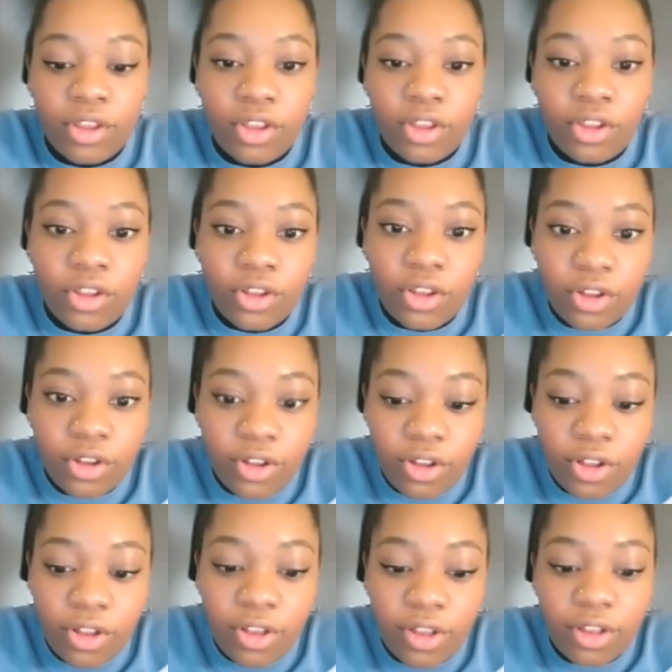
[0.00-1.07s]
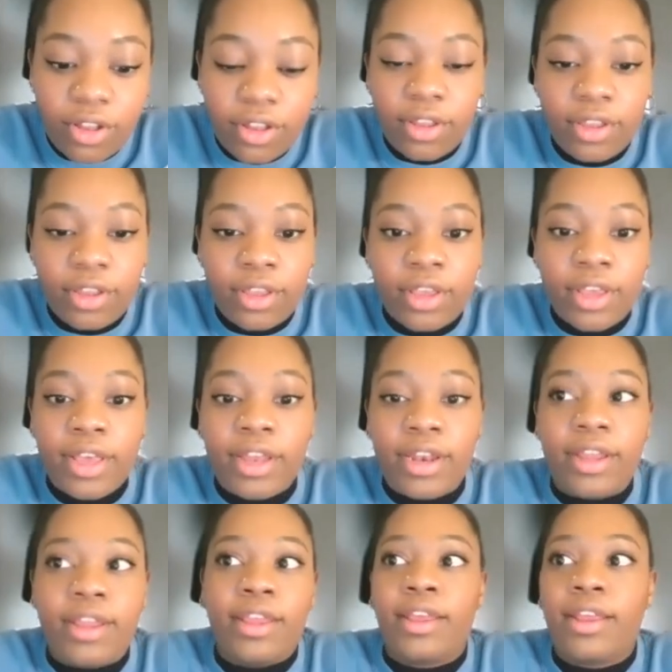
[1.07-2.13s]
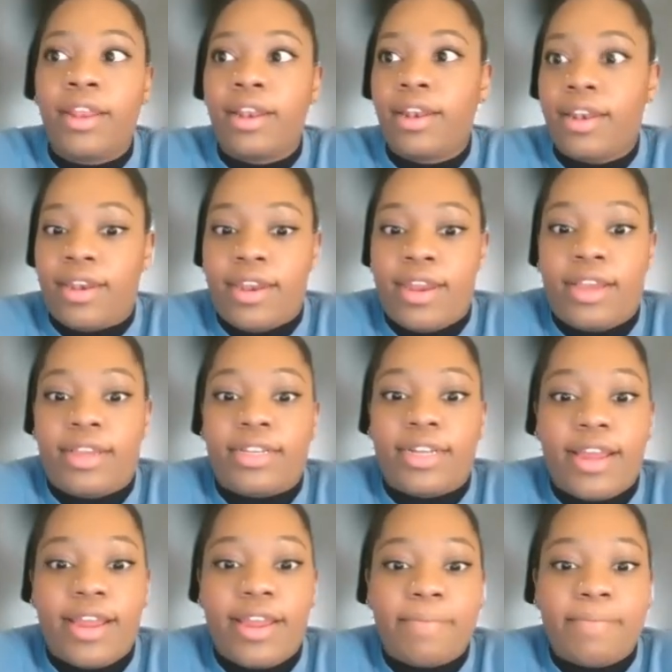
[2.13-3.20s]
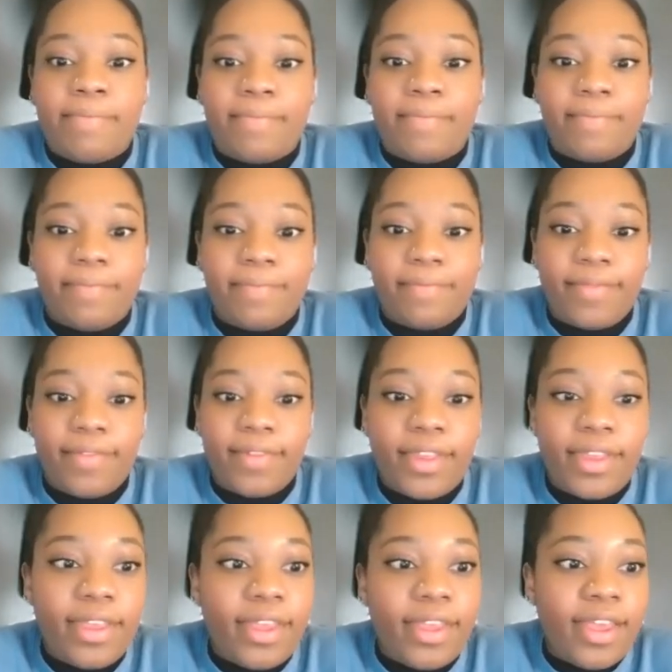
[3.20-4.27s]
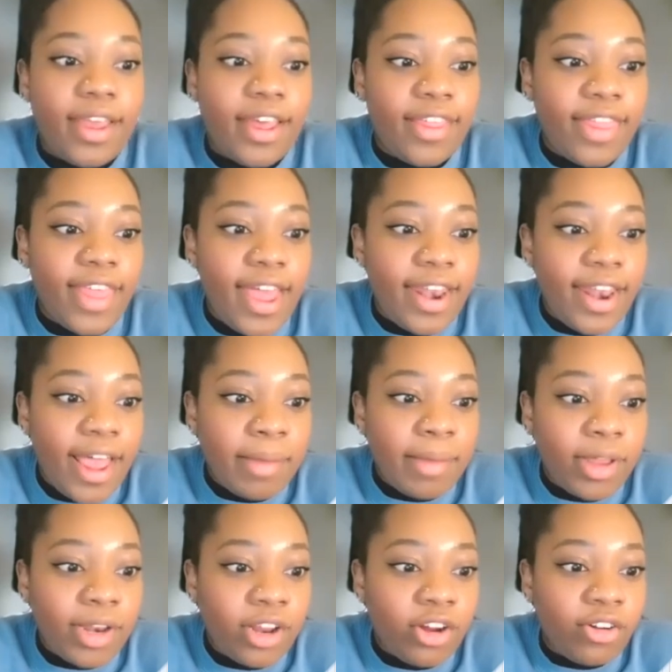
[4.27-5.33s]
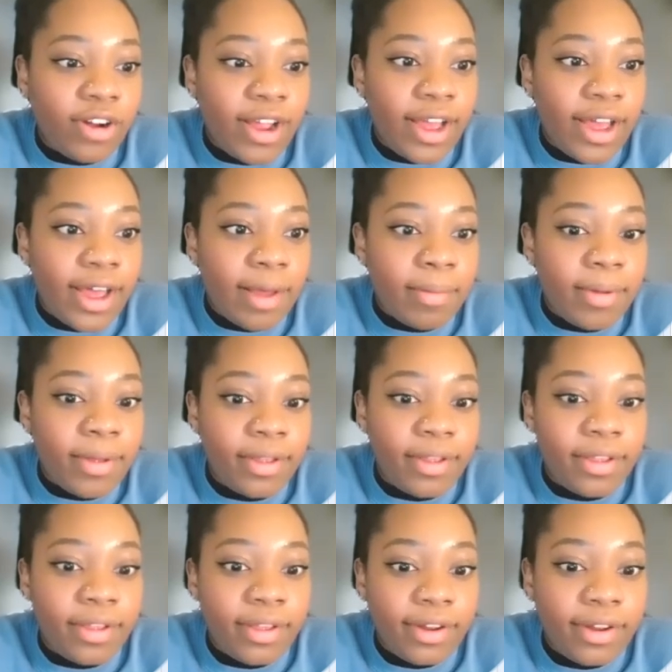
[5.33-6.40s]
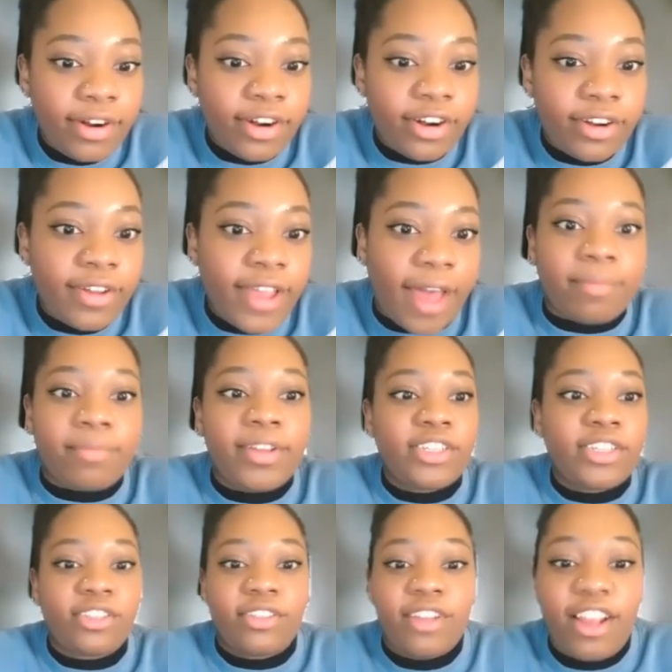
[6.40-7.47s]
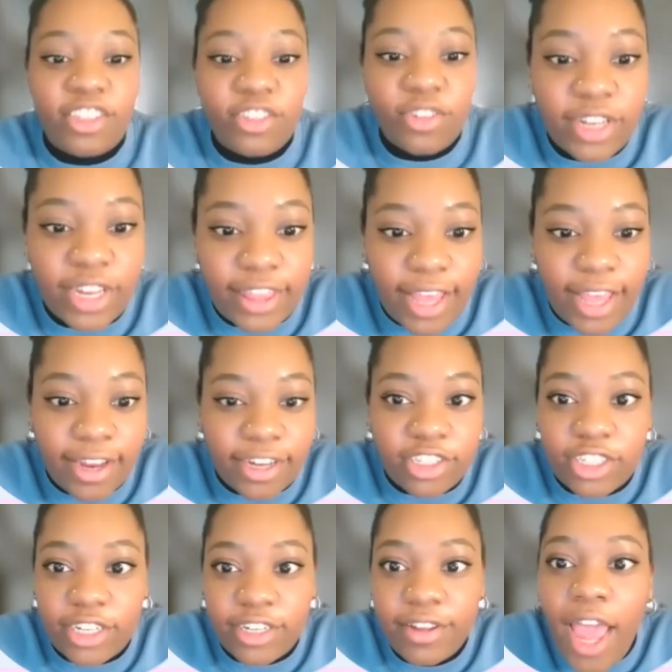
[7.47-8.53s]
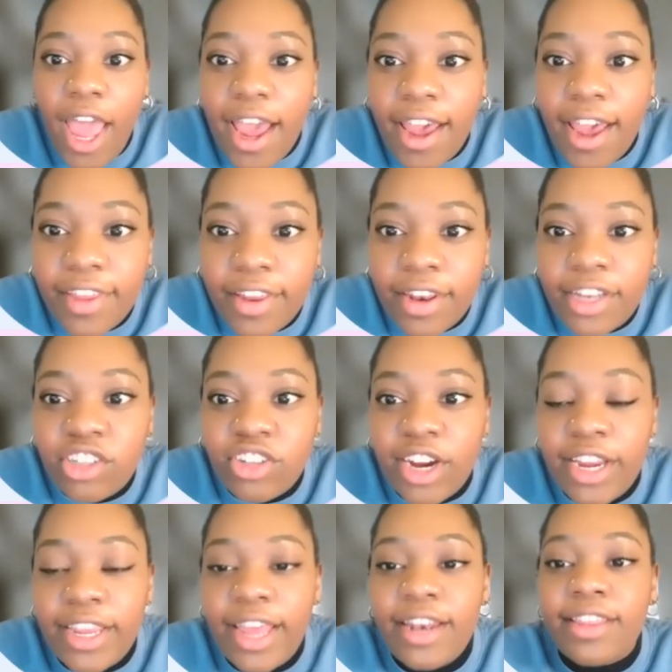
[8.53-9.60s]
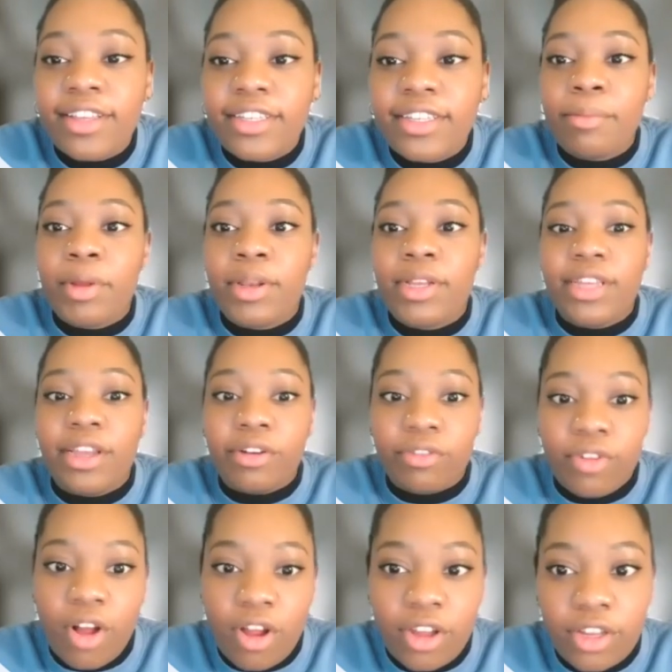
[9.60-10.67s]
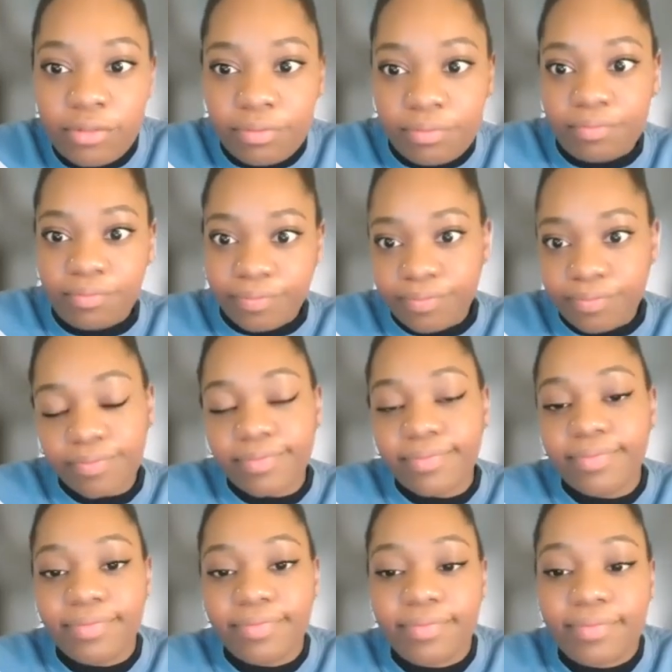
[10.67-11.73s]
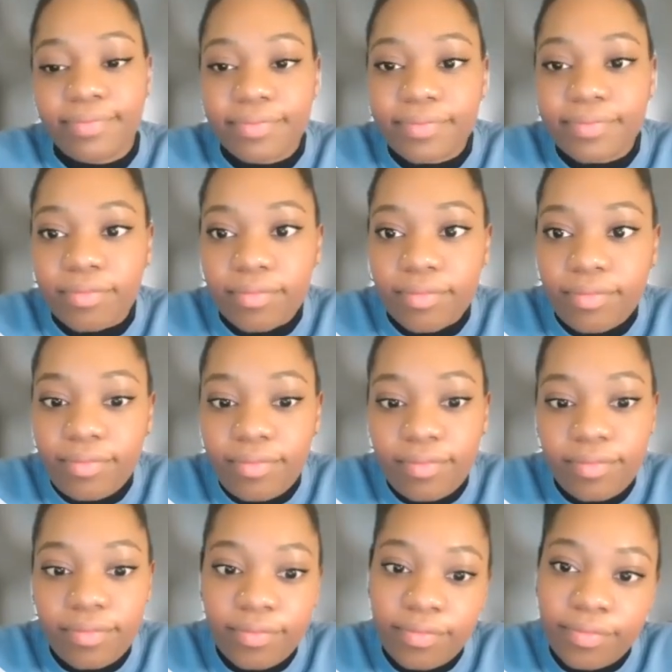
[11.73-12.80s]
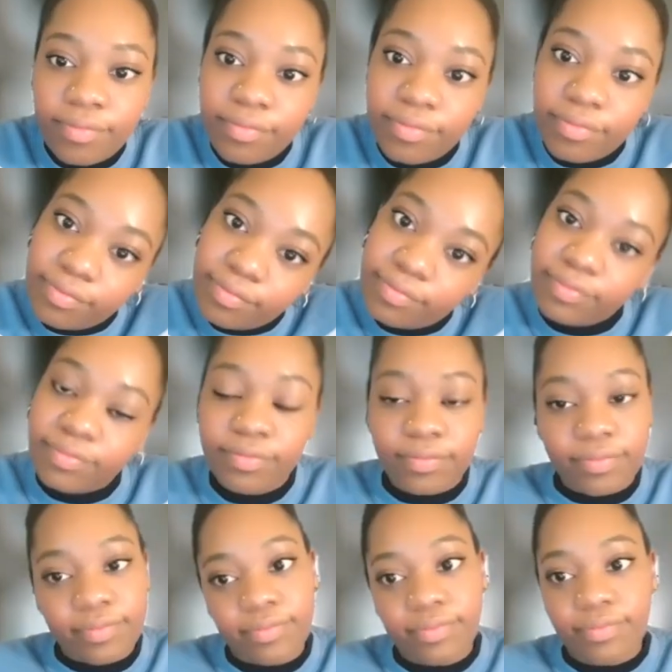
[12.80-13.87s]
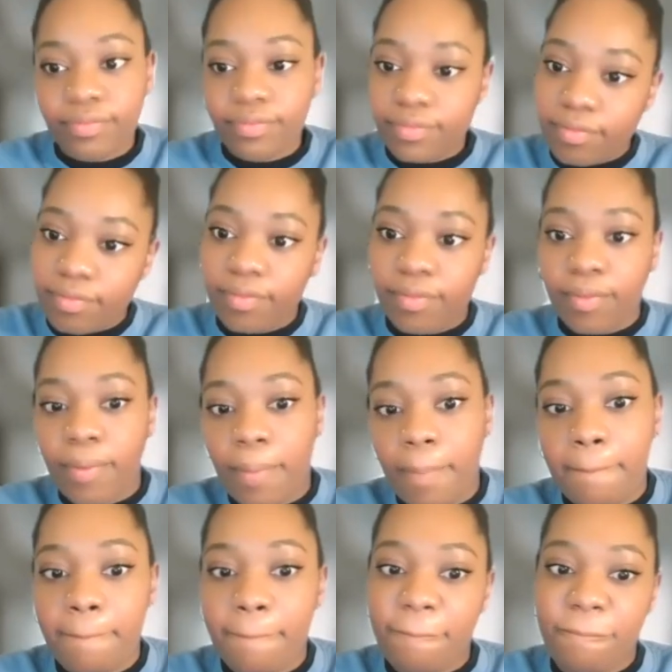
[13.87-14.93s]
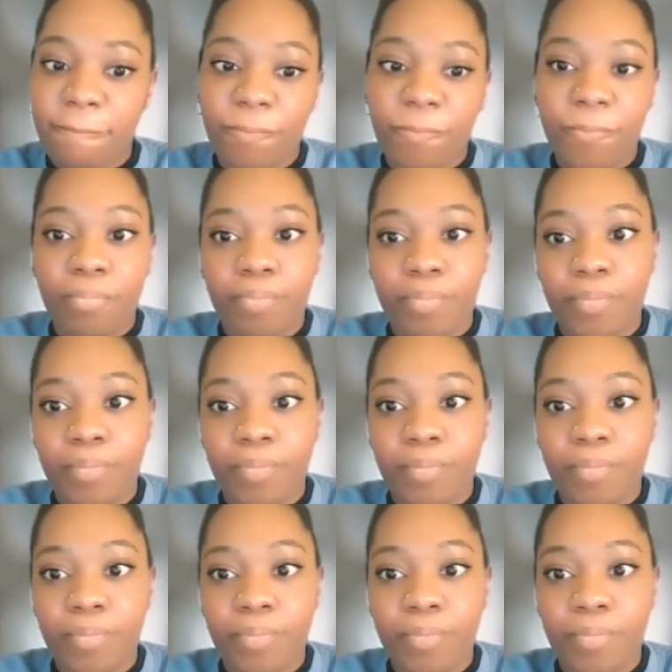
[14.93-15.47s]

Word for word: you'll get it next time. And then I'm gonna grab, or yeah, let's let's do it like that actually. And then let's try again. This time I'm gonna. The secret it. word is Python. Type the letters in one at a time in order.